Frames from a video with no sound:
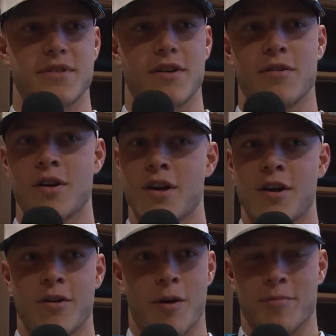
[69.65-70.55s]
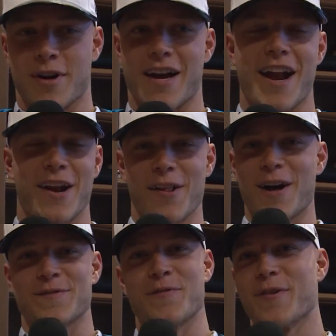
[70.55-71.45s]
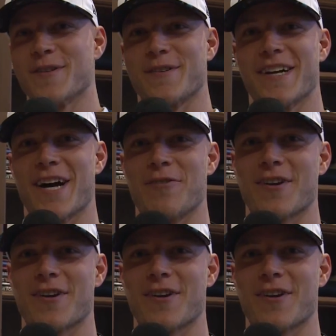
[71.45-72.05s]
So I'm kind of at a loss for words right now.